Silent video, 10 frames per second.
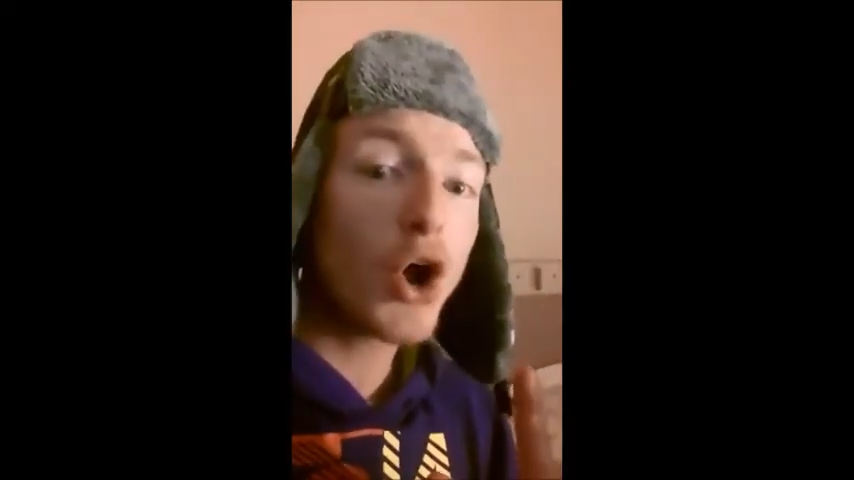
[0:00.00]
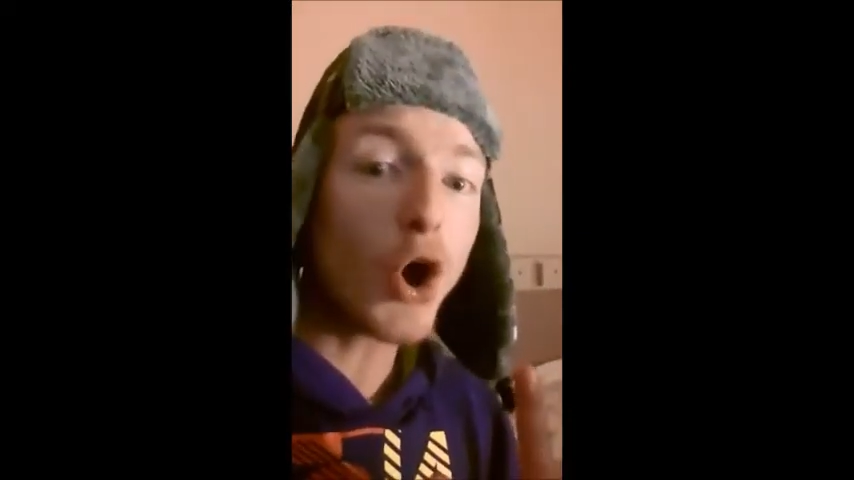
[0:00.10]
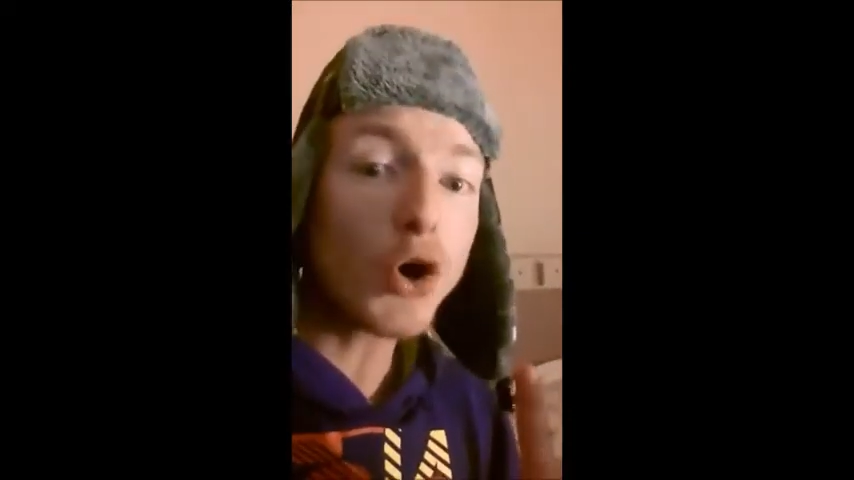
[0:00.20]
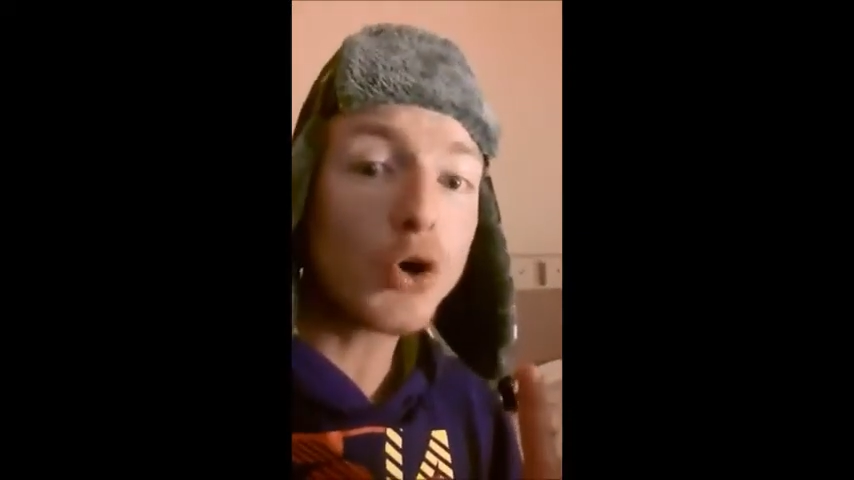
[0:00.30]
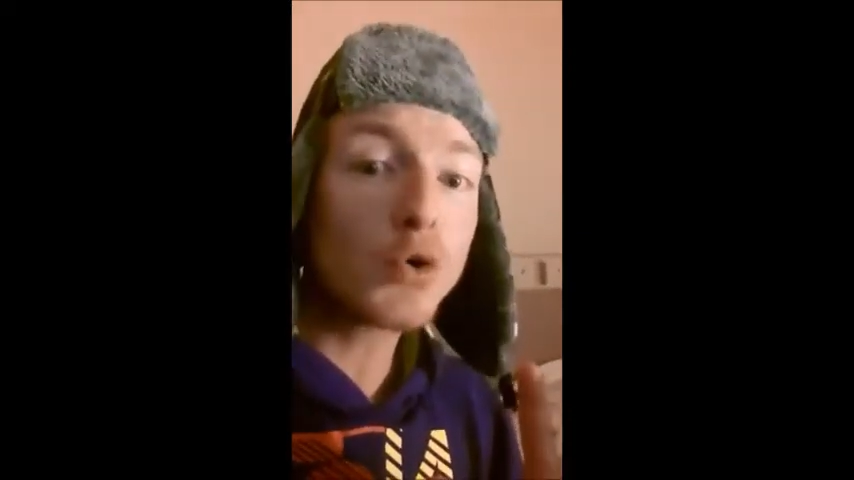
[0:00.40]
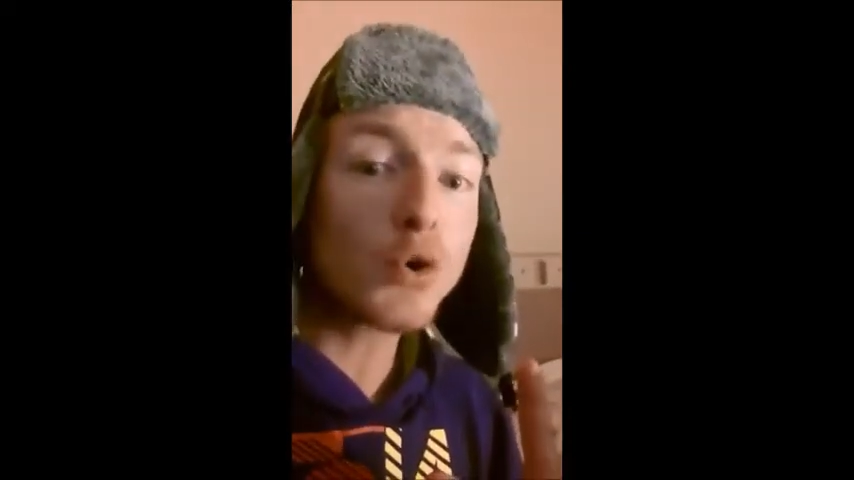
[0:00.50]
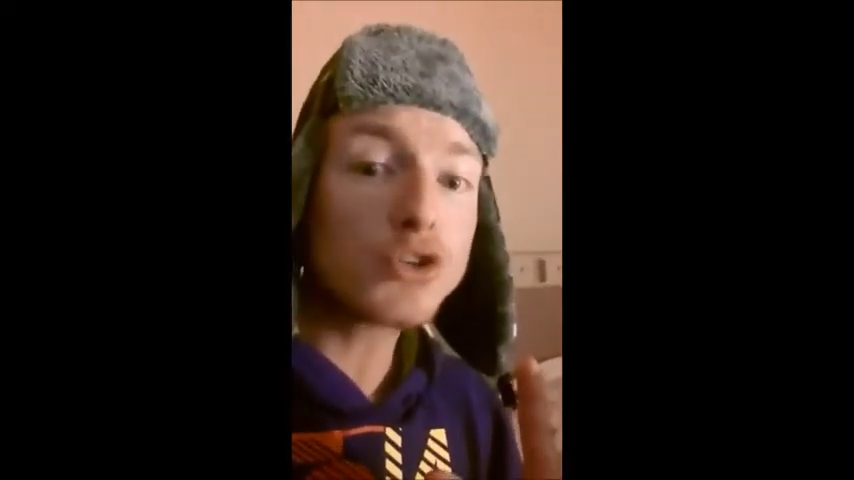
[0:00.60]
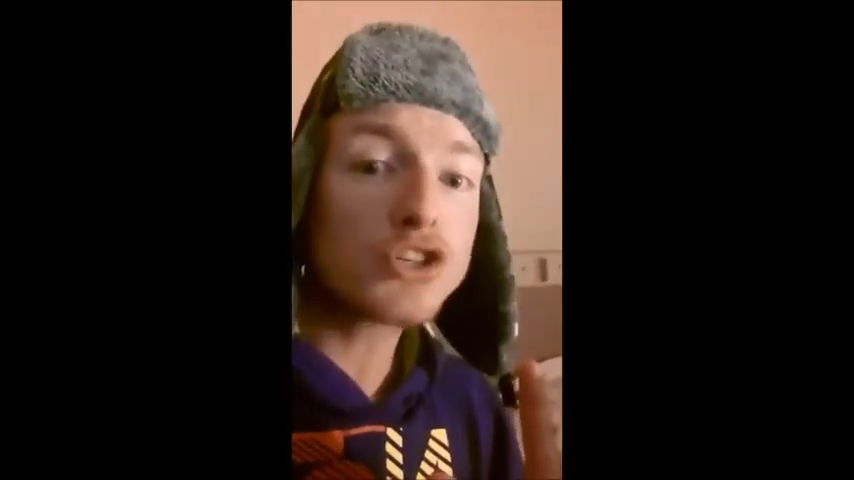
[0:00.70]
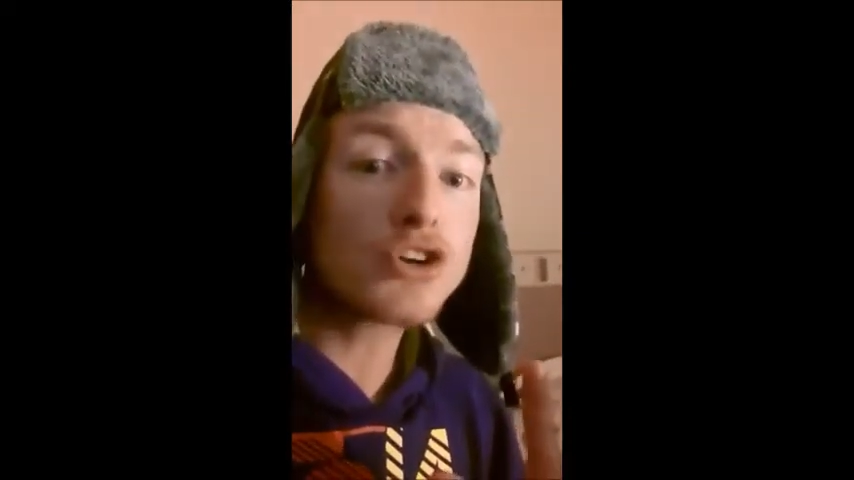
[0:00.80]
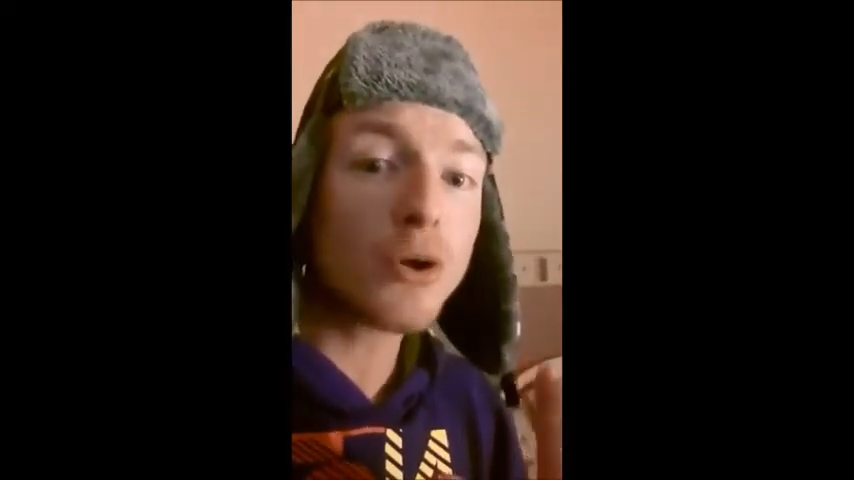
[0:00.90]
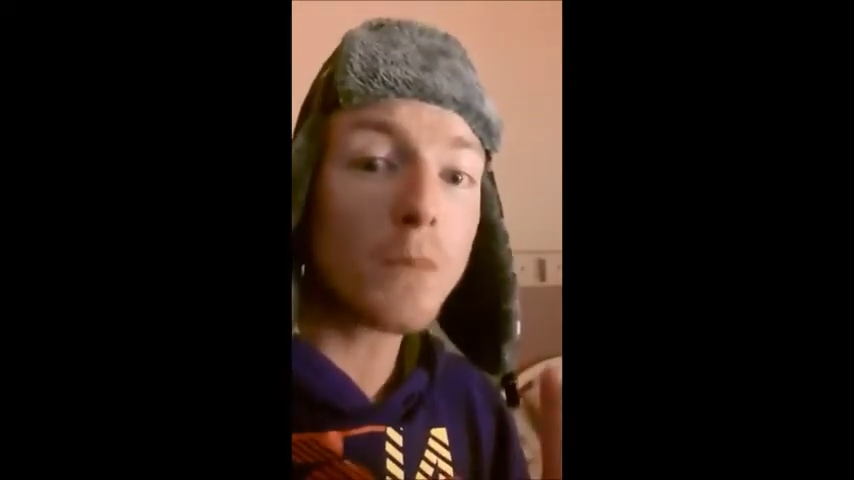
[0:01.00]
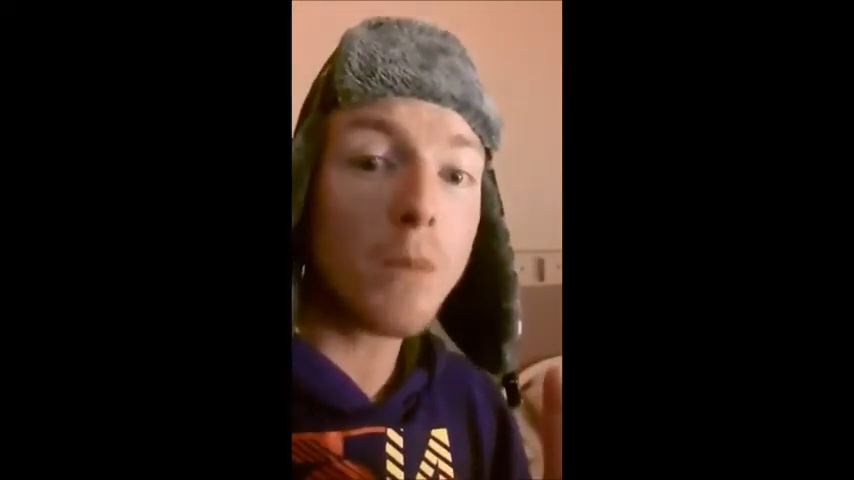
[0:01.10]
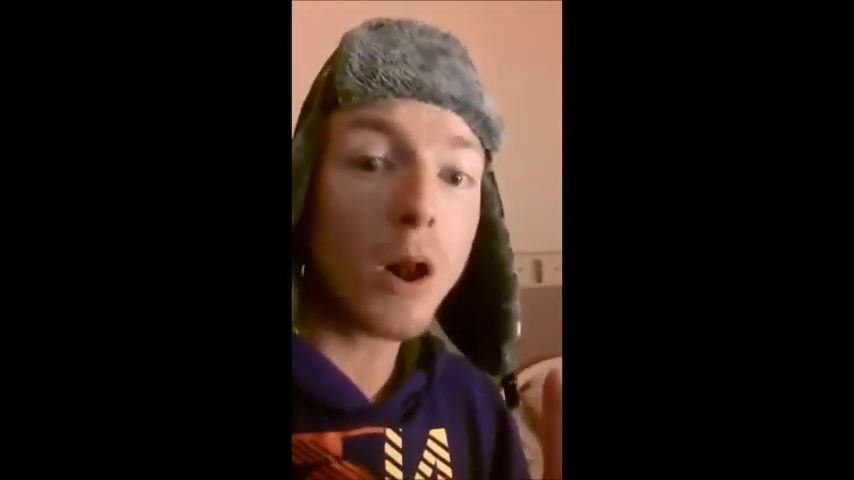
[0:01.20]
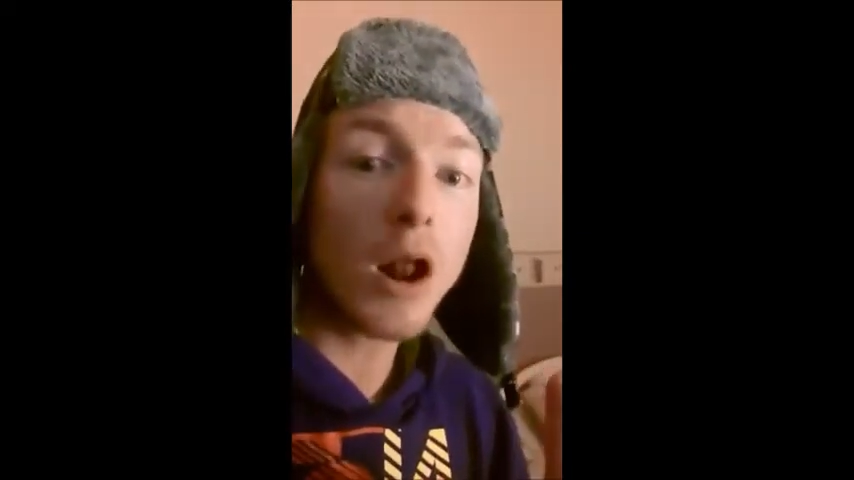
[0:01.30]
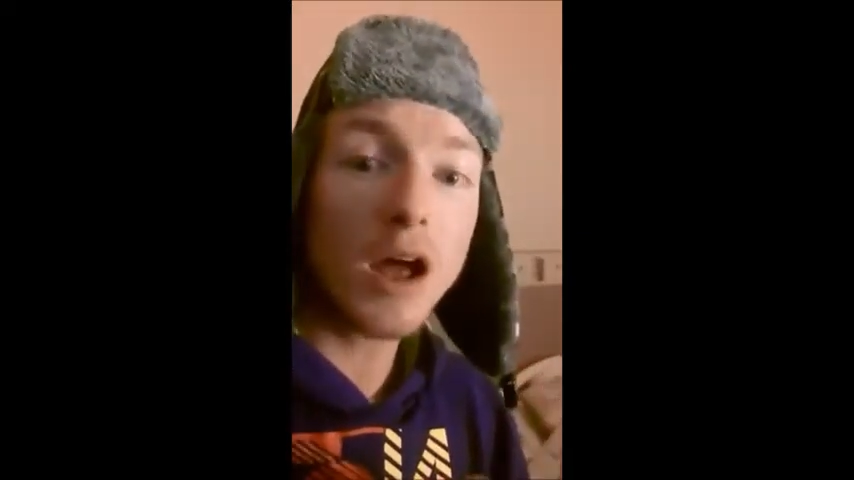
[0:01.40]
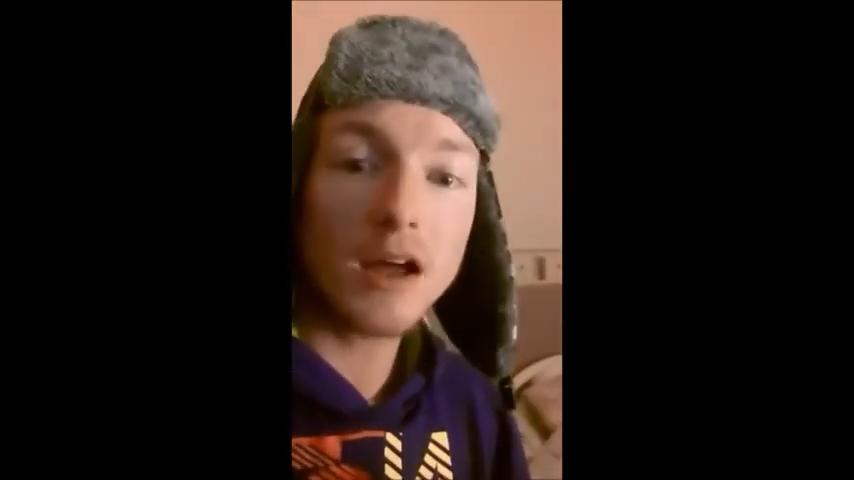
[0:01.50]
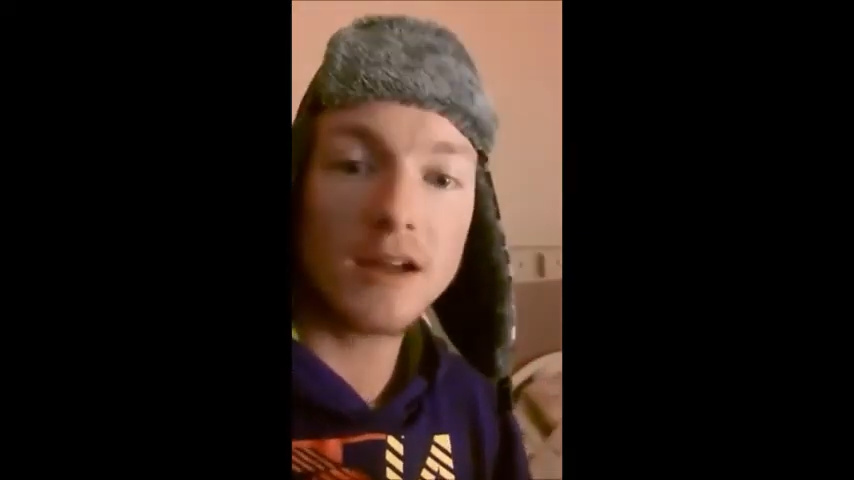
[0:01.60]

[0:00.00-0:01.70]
cockroach crumble.